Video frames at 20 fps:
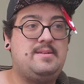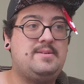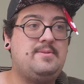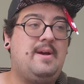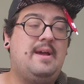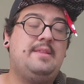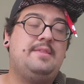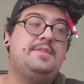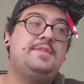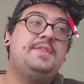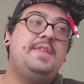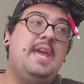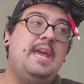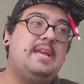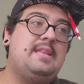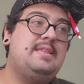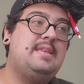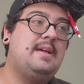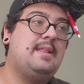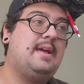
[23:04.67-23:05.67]
So I
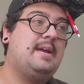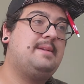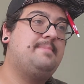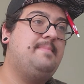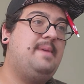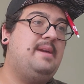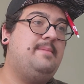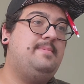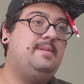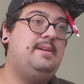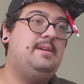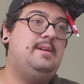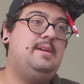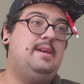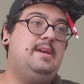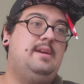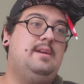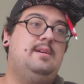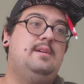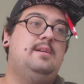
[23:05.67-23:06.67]
think that, like,
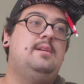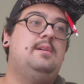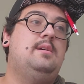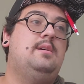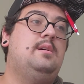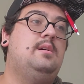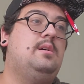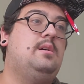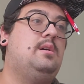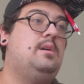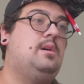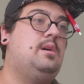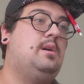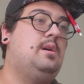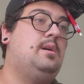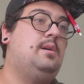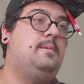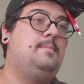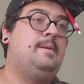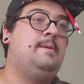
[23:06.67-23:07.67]
maybe he
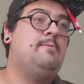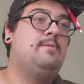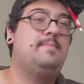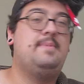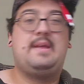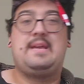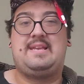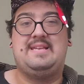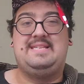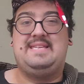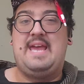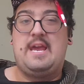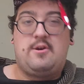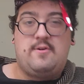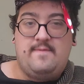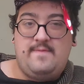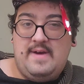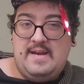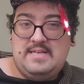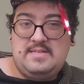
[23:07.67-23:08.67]
would have been like a
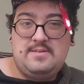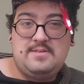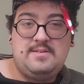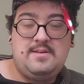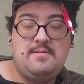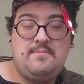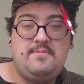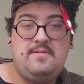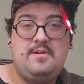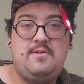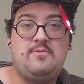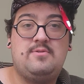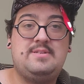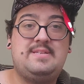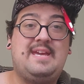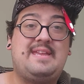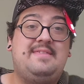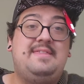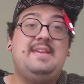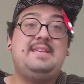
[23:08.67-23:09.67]
sacrifice or something, or it's
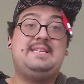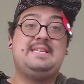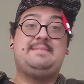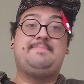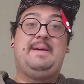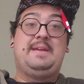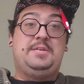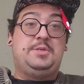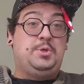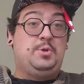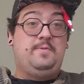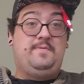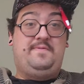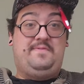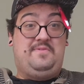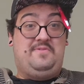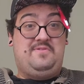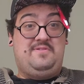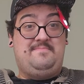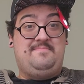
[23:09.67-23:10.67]
like, this is my true
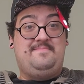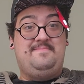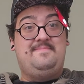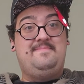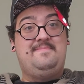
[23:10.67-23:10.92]
form.